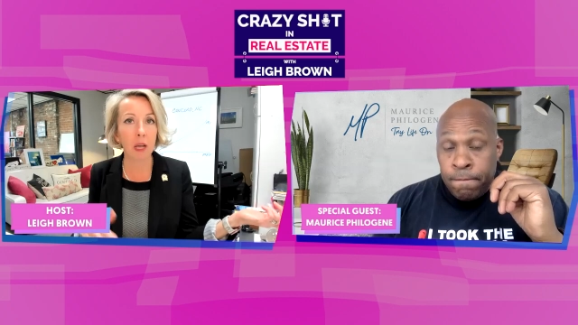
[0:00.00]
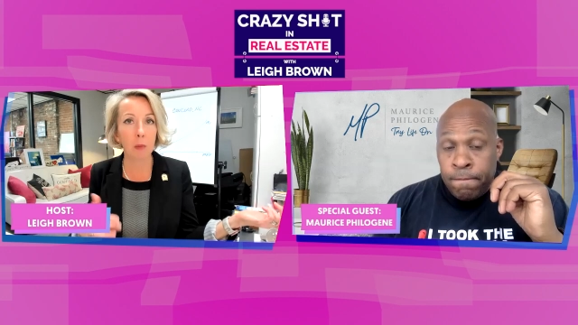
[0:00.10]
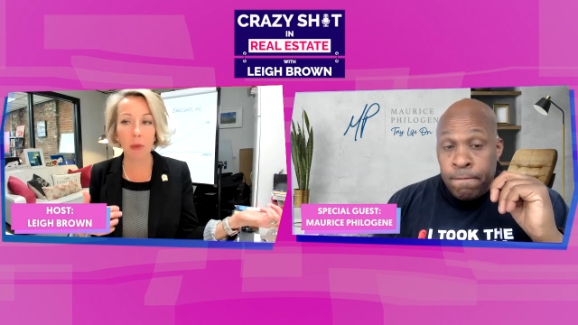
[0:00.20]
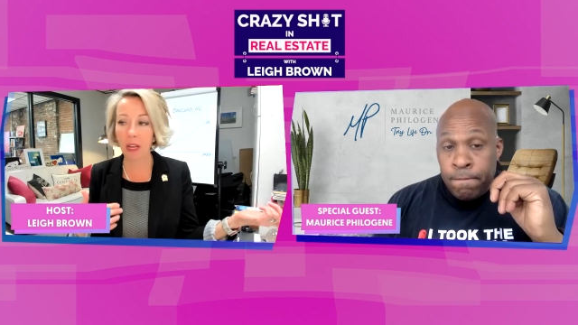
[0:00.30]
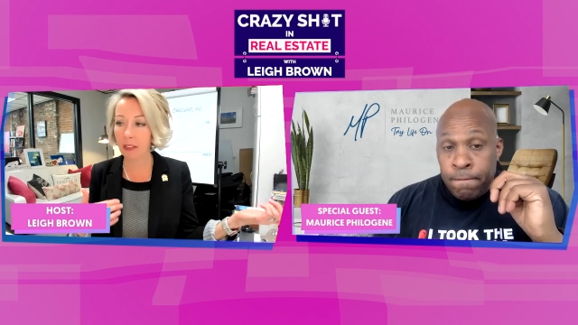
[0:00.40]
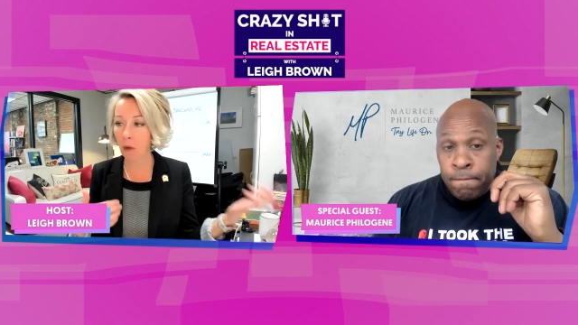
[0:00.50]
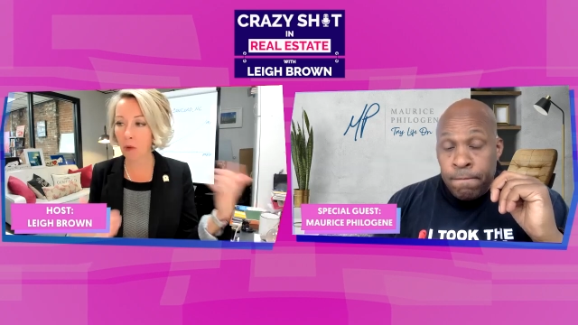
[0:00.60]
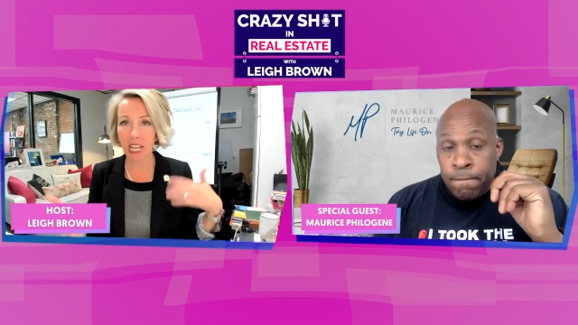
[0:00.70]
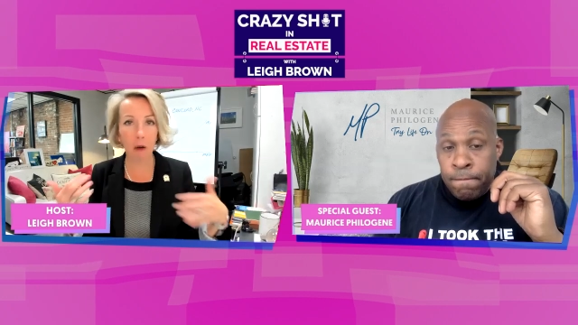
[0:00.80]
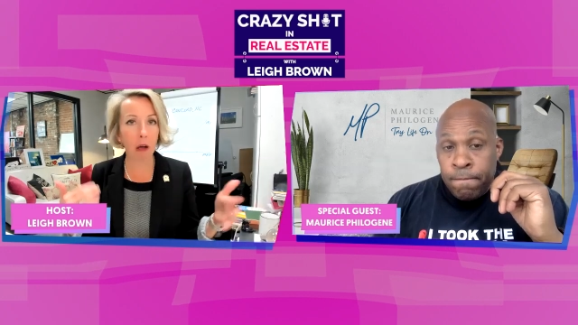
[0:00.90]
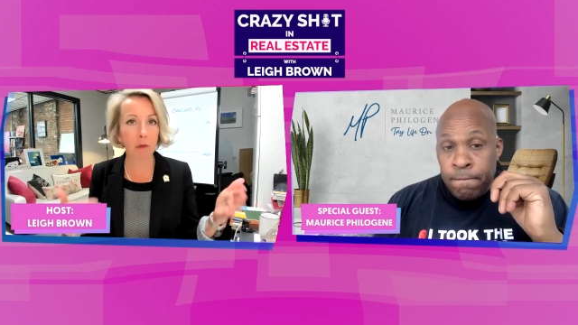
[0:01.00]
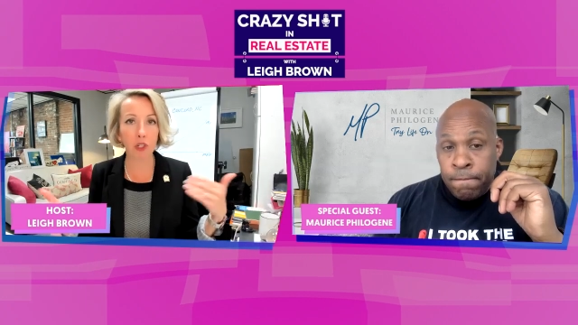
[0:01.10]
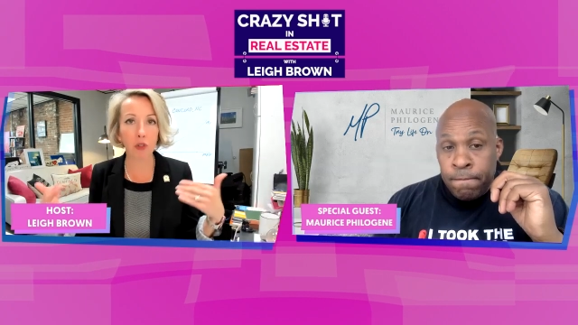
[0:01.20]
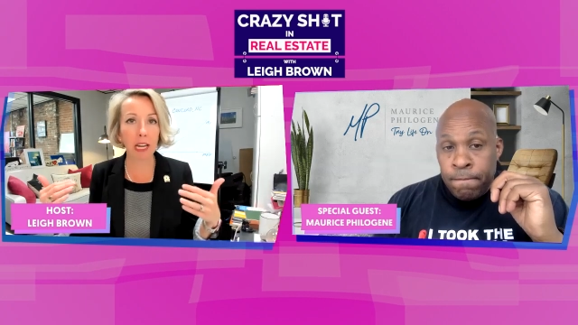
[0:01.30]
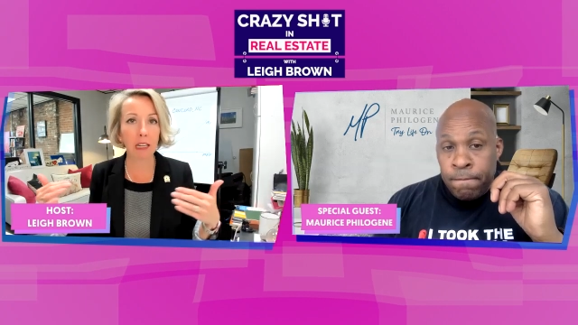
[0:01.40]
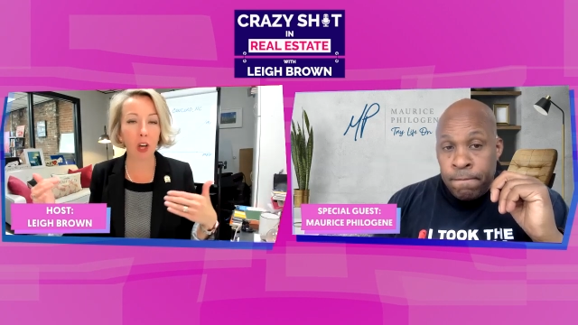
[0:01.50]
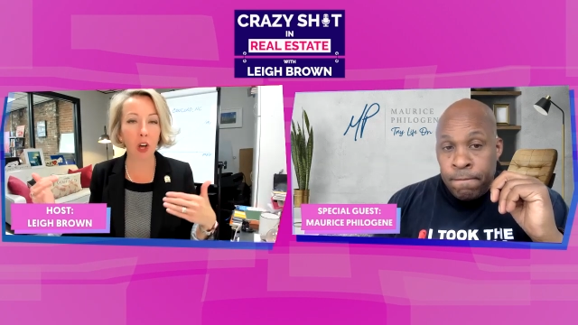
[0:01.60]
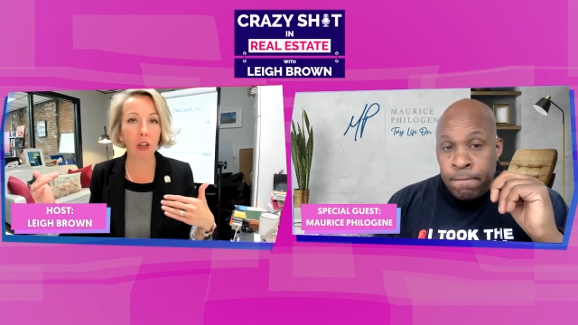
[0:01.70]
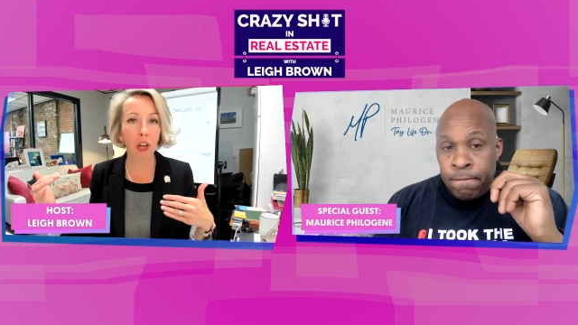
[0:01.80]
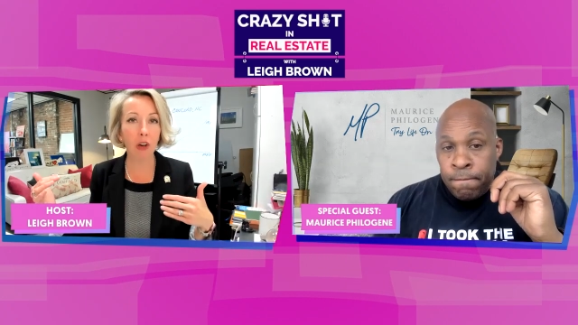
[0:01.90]
Speaker 1: But that was how I was trained all
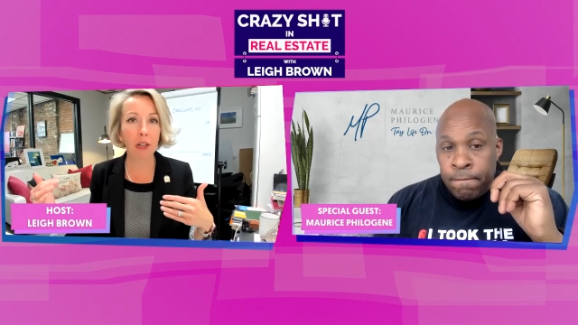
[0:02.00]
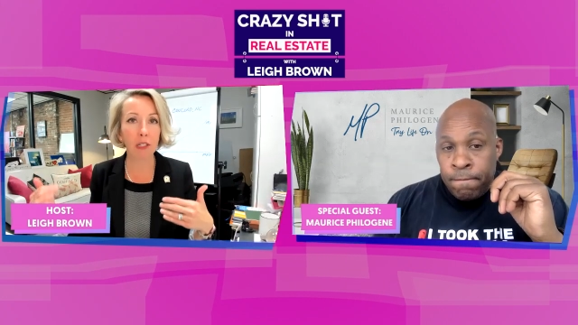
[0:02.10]
along.